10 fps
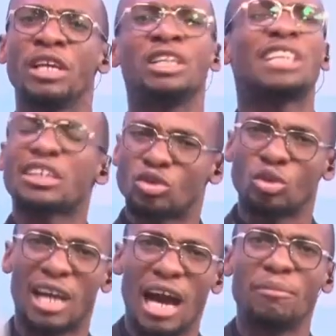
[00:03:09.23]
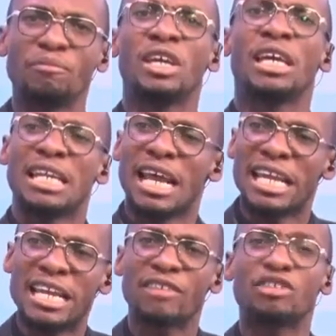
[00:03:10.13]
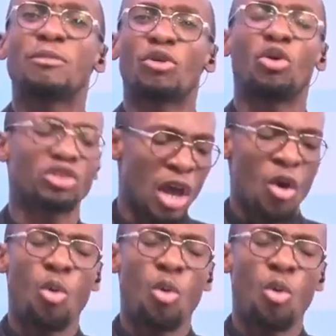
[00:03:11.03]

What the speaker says: just to come in an InDrive is because,